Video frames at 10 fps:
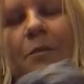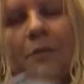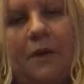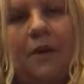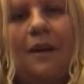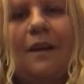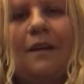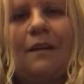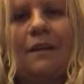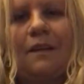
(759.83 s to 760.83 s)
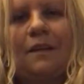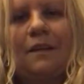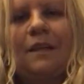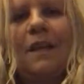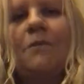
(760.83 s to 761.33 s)
Period.
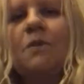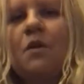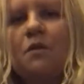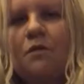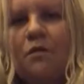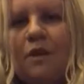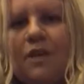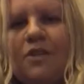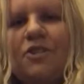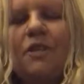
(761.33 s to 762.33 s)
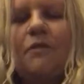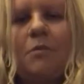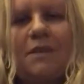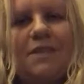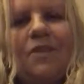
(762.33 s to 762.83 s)
I'm going to finish
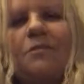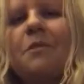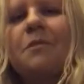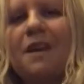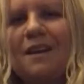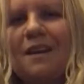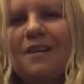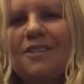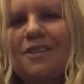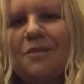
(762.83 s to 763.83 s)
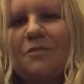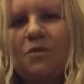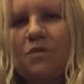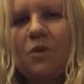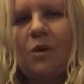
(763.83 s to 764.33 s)
giving myself my medication
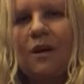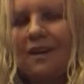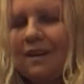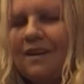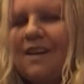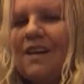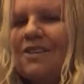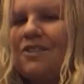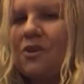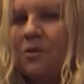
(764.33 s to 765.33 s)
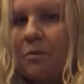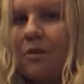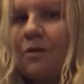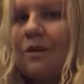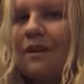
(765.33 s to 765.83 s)
before I start to
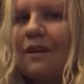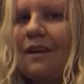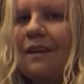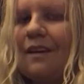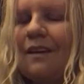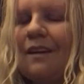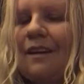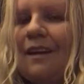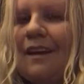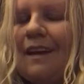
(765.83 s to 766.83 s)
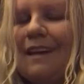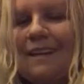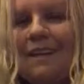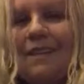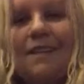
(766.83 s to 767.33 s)
puke again and
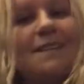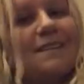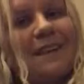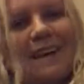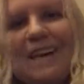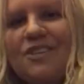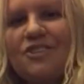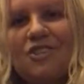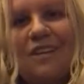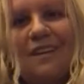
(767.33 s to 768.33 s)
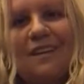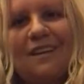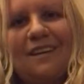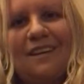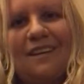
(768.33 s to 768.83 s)
get this HG